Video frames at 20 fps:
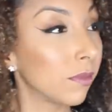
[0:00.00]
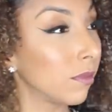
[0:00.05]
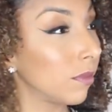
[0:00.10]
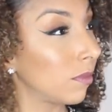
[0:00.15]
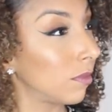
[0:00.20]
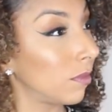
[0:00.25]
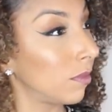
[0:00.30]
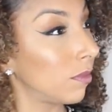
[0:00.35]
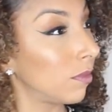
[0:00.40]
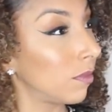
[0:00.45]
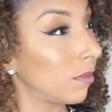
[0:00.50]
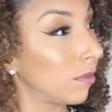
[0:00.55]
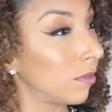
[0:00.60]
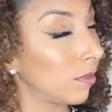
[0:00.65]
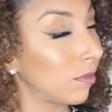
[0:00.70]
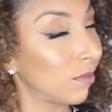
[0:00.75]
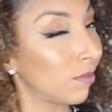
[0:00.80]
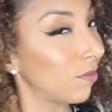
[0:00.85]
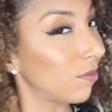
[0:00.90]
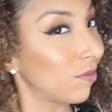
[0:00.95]
showing your boobs.
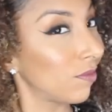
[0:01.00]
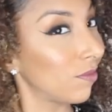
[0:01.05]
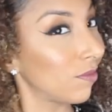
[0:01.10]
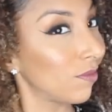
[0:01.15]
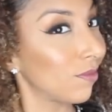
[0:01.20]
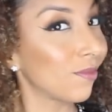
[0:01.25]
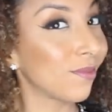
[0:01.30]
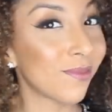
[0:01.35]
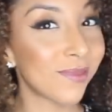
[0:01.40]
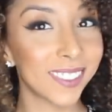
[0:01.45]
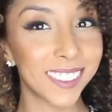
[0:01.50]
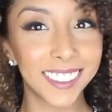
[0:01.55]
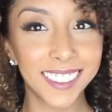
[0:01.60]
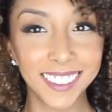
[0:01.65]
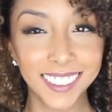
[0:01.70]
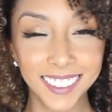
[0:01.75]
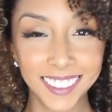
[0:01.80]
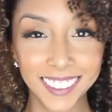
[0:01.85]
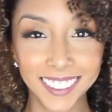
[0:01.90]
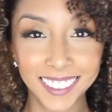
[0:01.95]
So let's just
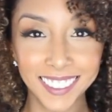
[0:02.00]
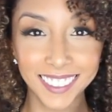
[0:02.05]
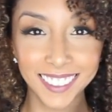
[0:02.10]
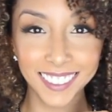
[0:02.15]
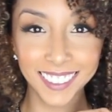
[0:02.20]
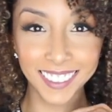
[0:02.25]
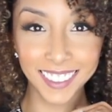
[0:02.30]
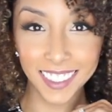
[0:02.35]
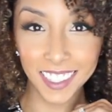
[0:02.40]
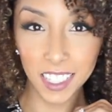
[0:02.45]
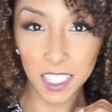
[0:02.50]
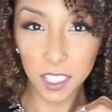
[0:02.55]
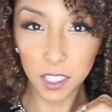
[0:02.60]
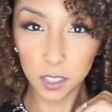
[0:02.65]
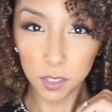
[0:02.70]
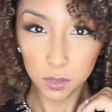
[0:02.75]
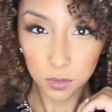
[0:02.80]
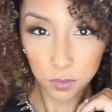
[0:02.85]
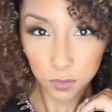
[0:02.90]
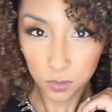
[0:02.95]
bring it back to reality
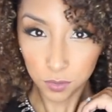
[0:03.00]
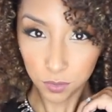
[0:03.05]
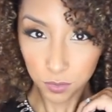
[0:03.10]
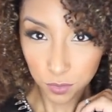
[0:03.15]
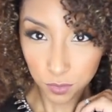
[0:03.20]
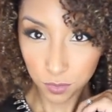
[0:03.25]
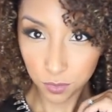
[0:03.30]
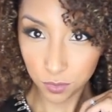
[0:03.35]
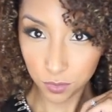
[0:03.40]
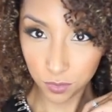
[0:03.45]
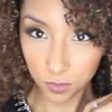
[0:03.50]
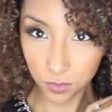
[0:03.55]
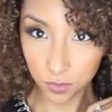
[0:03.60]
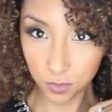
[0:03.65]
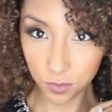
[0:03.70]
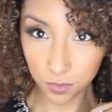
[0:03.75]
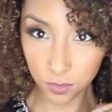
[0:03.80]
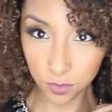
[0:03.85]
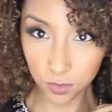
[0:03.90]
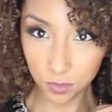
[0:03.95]
because this is just
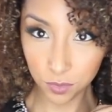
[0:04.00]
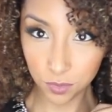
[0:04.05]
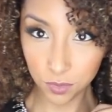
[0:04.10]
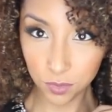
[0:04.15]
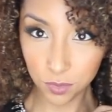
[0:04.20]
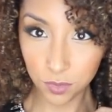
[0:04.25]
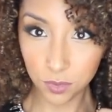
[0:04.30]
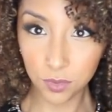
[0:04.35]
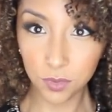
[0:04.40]
not a conservative